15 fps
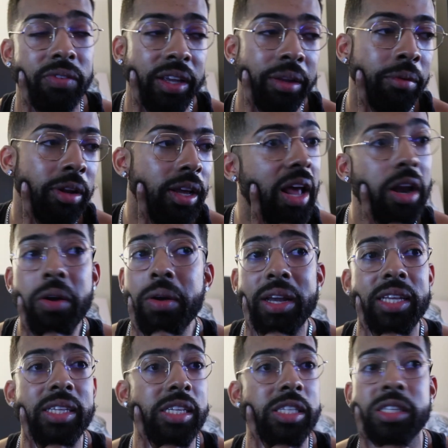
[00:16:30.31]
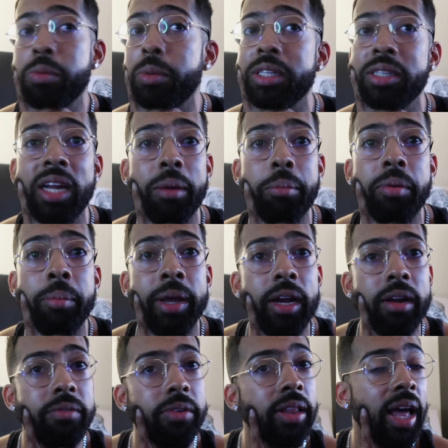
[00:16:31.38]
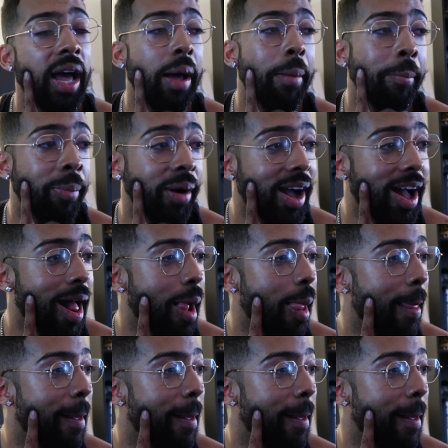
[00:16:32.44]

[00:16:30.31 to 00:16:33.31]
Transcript: And I don't know, I guess I just was not prepared for that. But